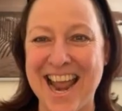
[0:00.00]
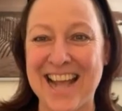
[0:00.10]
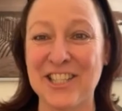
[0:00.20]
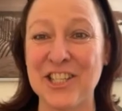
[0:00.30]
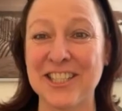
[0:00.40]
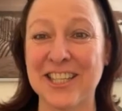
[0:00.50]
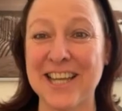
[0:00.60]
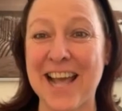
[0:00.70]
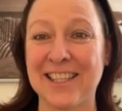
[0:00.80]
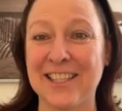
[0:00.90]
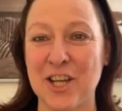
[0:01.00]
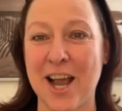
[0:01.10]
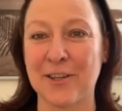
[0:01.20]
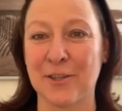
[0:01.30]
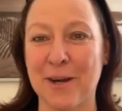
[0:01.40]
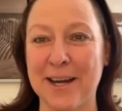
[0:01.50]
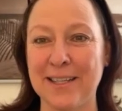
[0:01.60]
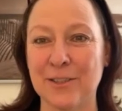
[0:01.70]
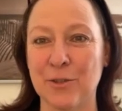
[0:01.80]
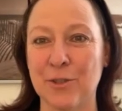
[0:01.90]
And she's a Kathy Chatter, right?
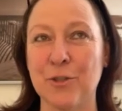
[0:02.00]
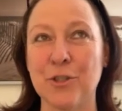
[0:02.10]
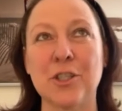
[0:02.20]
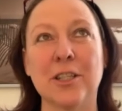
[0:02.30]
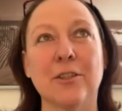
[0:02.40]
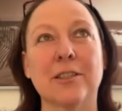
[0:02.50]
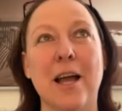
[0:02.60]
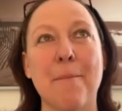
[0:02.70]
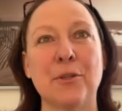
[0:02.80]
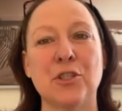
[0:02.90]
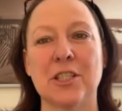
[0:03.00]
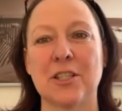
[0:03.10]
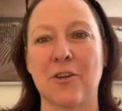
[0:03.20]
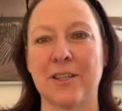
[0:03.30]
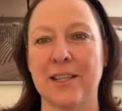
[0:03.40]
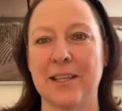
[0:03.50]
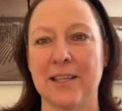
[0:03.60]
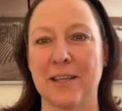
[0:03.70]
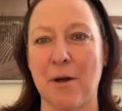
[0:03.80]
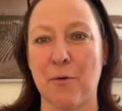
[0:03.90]
So as soon as she looked up and she started
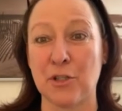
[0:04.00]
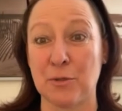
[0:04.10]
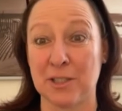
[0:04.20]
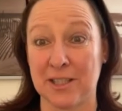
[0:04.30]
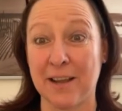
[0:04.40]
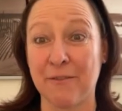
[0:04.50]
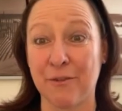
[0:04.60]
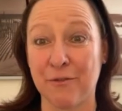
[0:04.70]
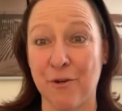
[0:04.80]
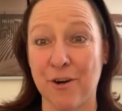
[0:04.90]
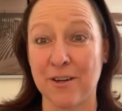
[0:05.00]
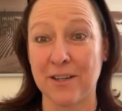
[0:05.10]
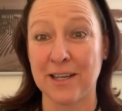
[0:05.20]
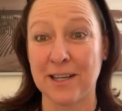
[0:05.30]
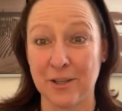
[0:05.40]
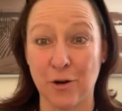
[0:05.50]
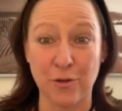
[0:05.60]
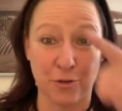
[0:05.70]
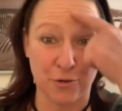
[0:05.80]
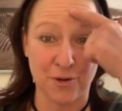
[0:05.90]
thinking about what she was thankful for, you know,
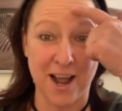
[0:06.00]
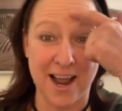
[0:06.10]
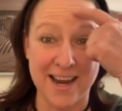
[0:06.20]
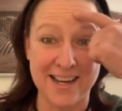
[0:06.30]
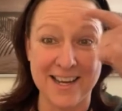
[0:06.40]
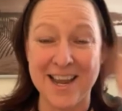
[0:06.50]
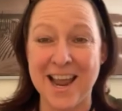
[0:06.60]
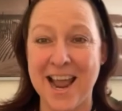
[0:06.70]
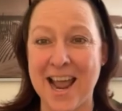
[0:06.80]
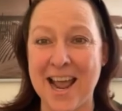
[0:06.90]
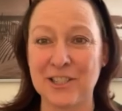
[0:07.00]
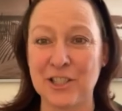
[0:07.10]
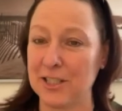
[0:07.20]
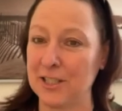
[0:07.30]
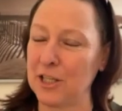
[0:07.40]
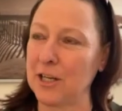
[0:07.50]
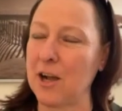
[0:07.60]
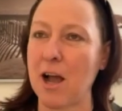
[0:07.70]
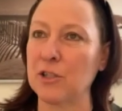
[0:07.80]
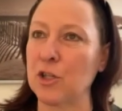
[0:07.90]
the third eye, she
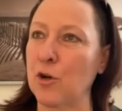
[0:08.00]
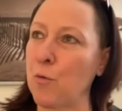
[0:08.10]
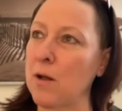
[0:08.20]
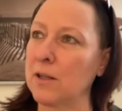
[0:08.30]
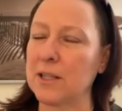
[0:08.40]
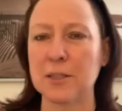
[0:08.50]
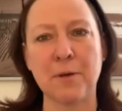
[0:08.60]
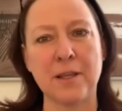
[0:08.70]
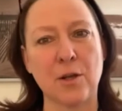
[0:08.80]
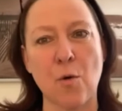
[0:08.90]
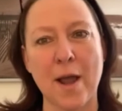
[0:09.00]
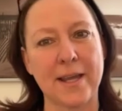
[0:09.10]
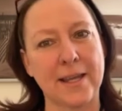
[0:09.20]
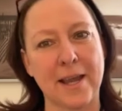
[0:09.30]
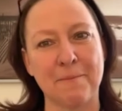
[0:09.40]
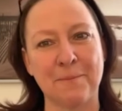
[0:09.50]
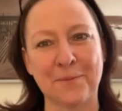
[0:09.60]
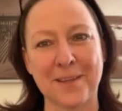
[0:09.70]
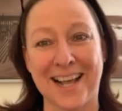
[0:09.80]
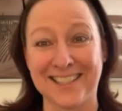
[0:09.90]
go, well, let's play the quiet game.
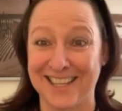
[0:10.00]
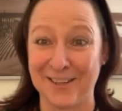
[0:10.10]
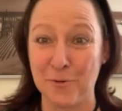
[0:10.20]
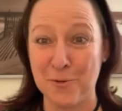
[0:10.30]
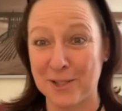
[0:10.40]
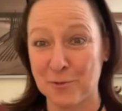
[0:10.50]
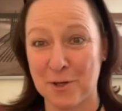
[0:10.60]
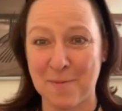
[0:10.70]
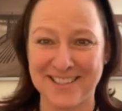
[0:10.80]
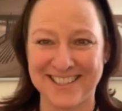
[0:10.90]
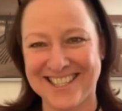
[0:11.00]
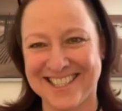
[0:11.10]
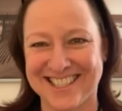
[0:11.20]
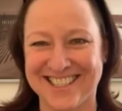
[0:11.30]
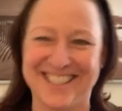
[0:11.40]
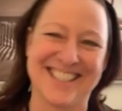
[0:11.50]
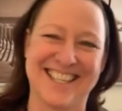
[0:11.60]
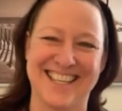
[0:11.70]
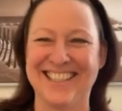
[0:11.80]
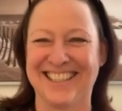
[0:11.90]
I said, ooh, that's one of my intentions. Just
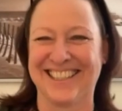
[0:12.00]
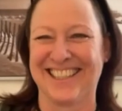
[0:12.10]
kidding.